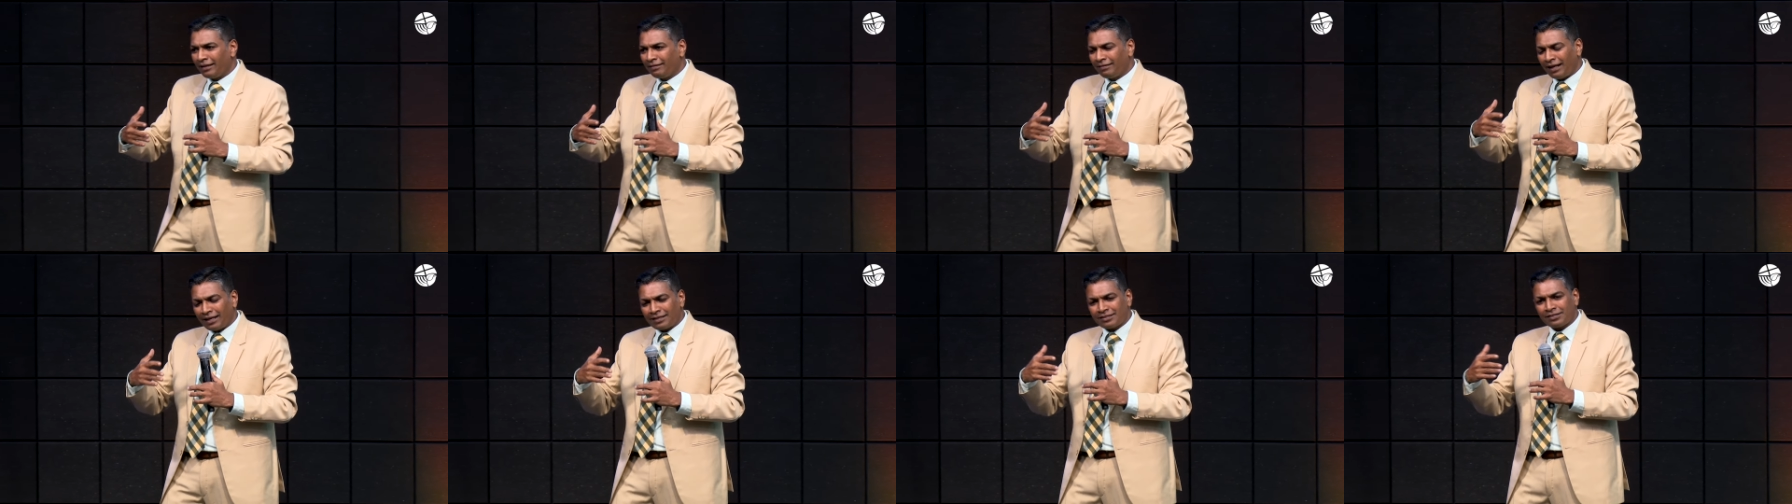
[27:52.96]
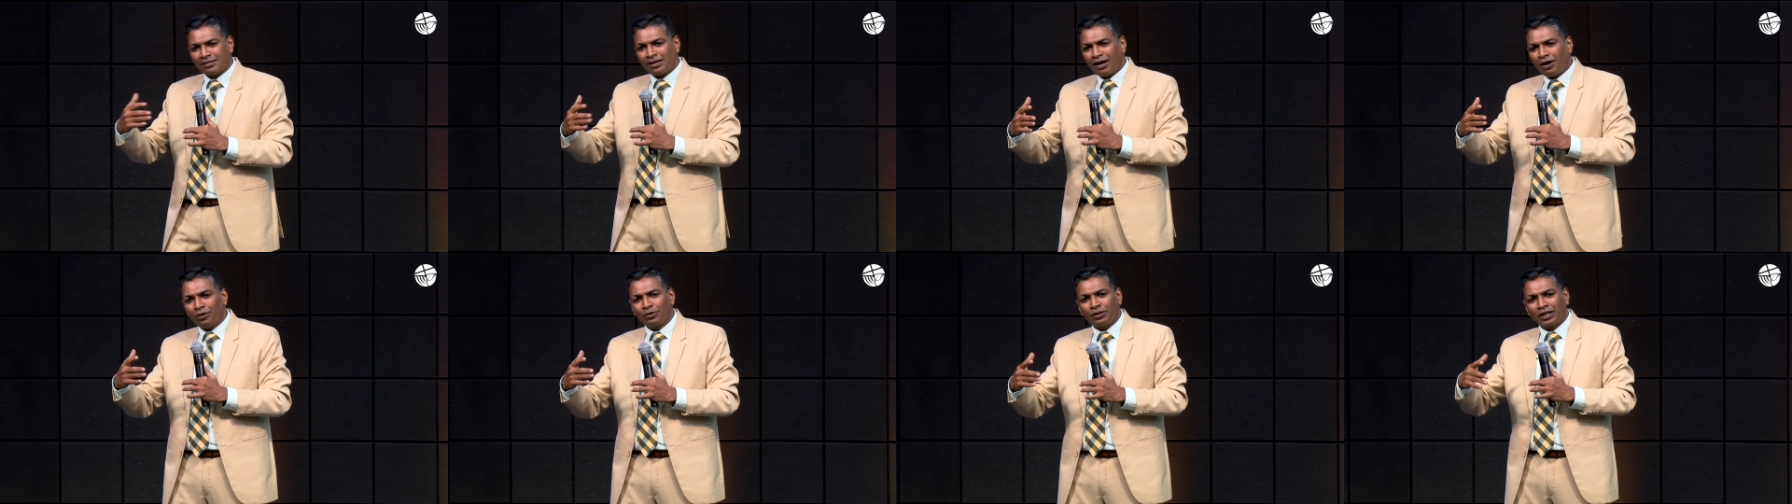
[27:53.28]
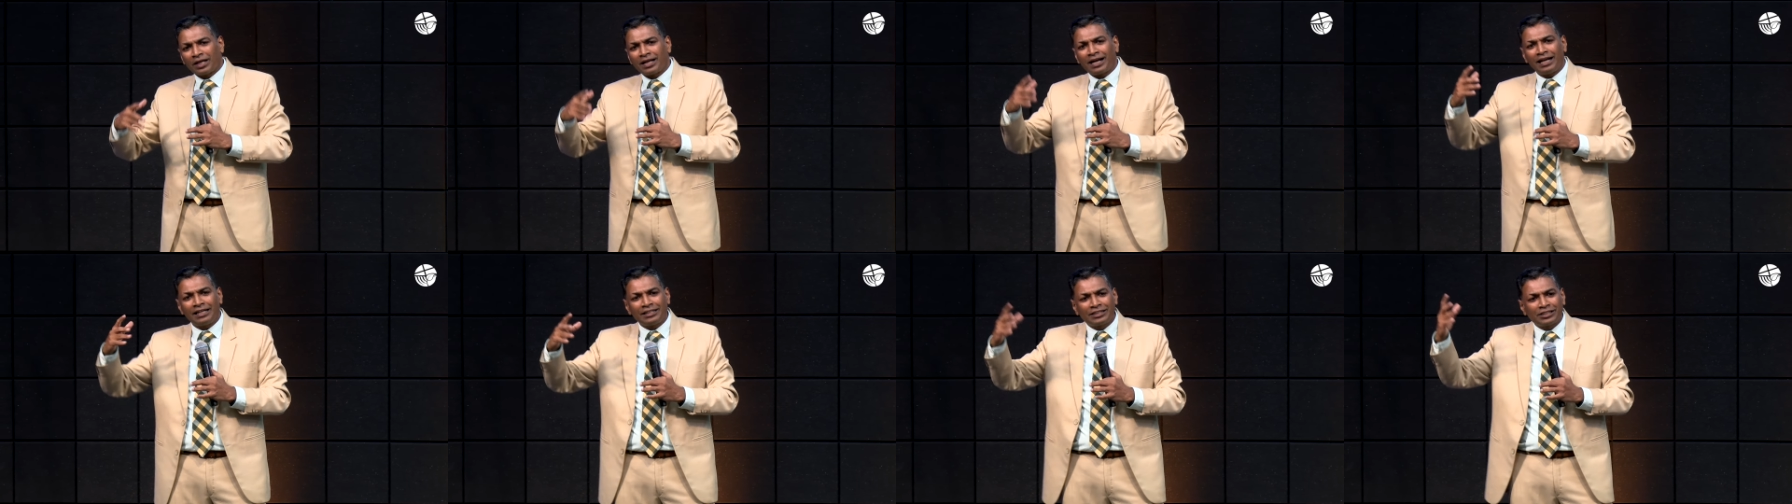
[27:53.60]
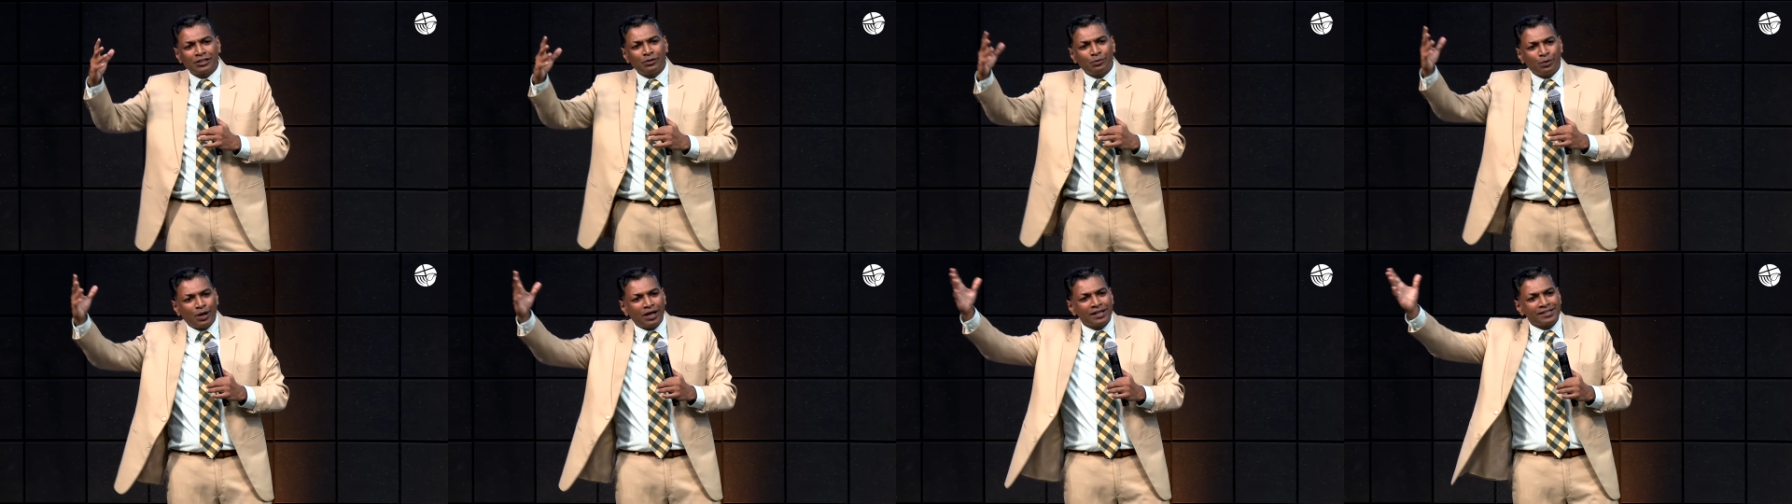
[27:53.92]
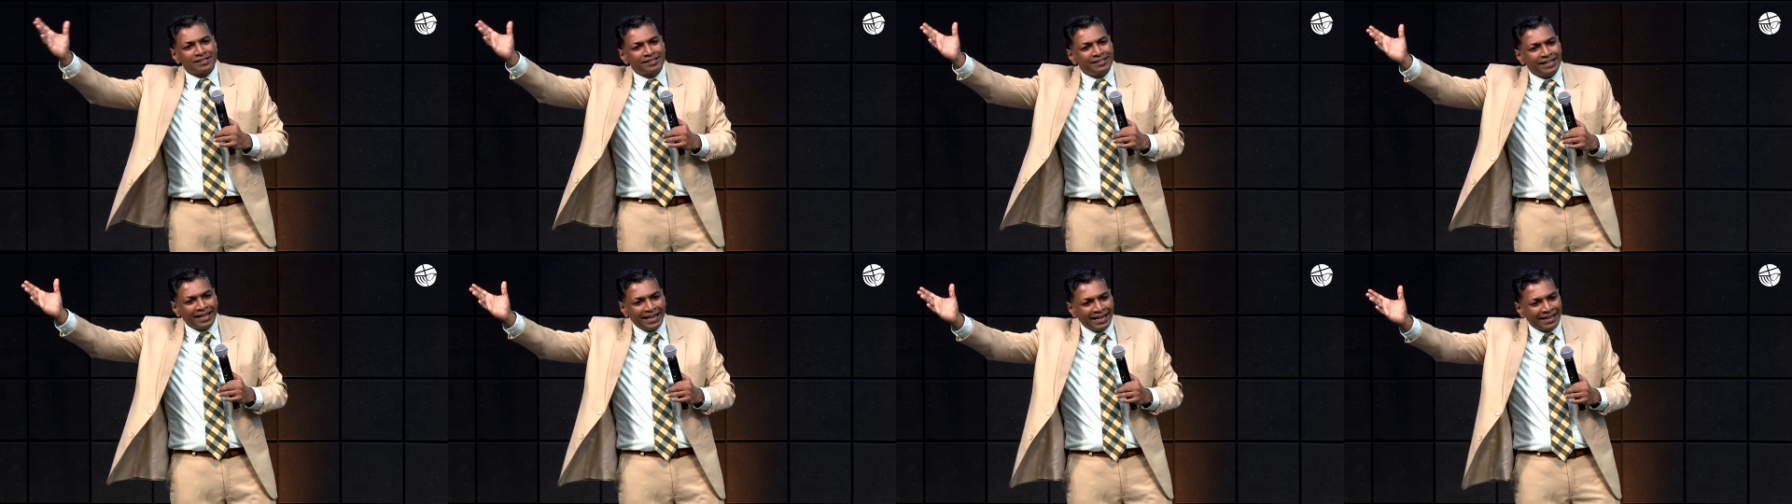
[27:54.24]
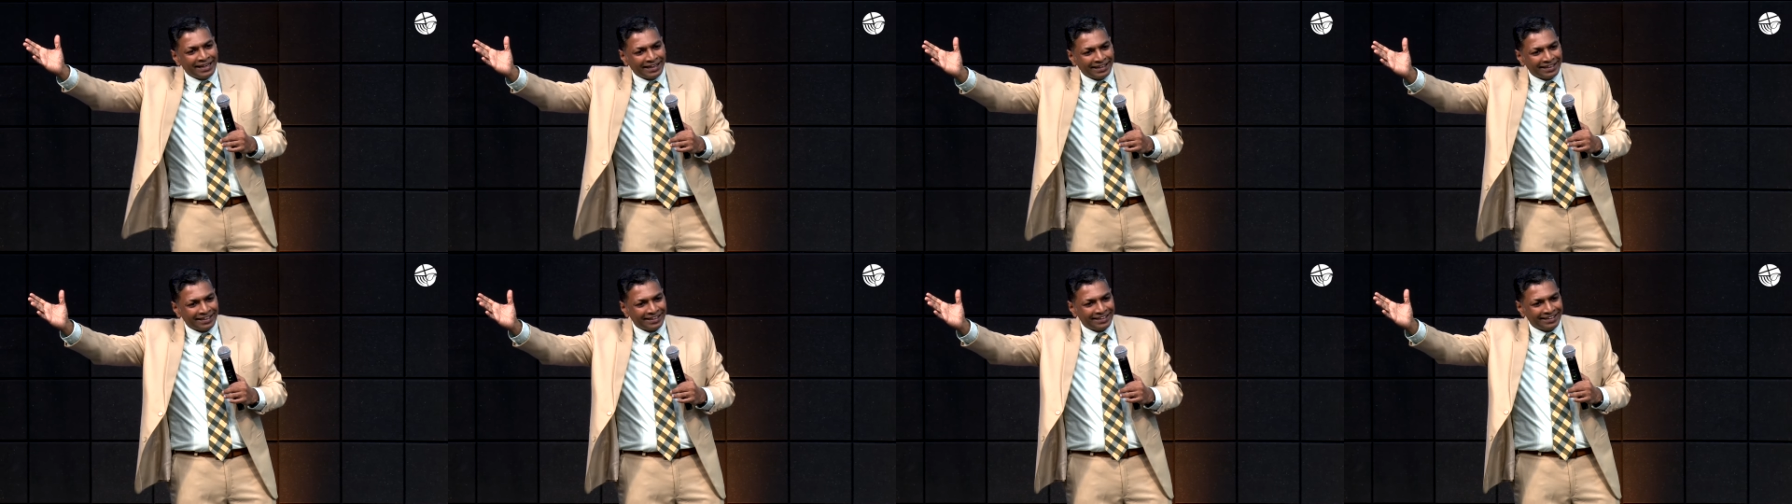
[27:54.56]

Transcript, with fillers: that's how the culture was then.